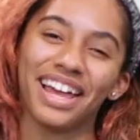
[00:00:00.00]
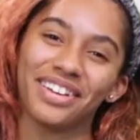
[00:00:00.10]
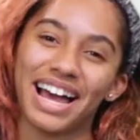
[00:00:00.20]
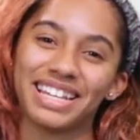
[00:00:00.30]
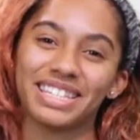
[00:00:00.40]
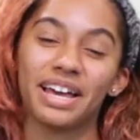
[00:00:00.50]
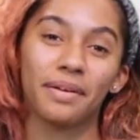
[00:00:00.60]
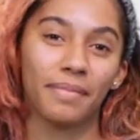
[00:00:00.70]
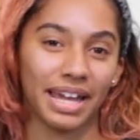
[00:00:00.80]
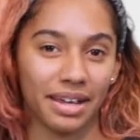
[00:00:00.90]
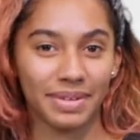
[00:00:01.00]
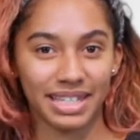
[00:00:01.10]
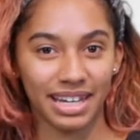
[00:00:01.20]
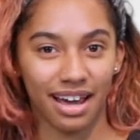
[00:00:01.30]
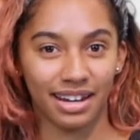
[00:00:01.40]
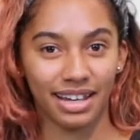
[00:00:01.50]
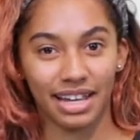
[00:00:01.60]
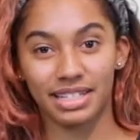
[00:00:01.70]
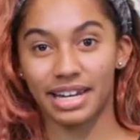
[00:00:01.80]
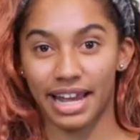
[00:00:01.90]
Hi guys, my name is Sianna
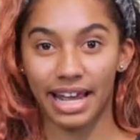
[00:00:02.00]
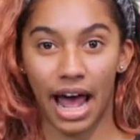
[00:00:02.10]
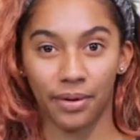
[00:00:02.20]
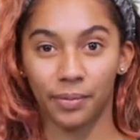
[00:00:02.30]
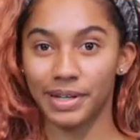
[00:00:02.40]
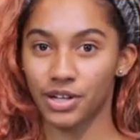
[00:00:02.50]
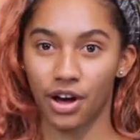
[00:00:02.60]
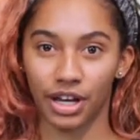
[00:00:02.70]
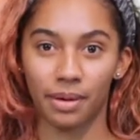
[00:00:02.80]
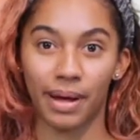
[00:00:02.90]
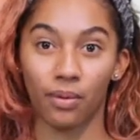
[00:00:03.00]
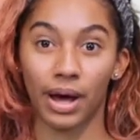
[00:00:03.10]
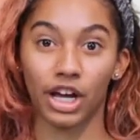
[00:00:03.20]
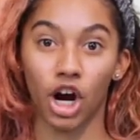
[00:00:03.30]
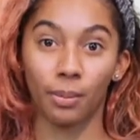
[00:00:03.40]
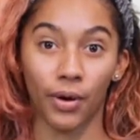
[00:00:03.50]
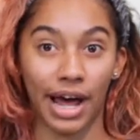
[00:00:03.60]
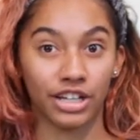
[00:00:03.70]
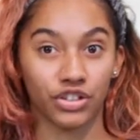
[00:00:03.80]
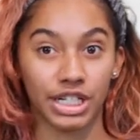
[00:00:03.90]
and today I will be talking about why
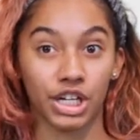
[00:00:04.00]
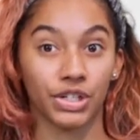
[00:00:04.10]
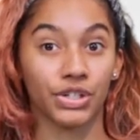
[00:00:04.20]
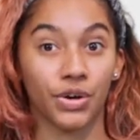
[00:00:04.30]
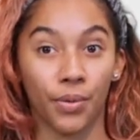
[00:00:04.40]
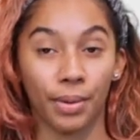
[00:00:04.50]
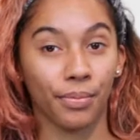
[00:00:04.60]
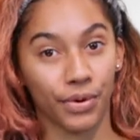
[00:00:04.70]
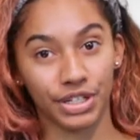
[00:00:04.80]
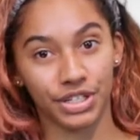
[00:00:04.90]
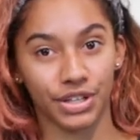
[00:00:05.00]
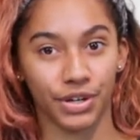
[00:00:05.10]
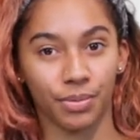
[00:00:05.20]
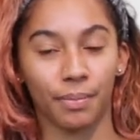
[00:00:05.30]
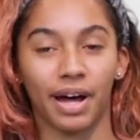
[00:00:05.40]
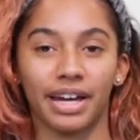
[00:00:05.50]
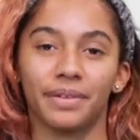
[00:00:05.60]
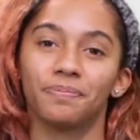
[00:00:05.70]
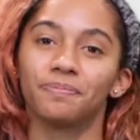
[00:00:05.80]
carbohydrates are so important to the human body.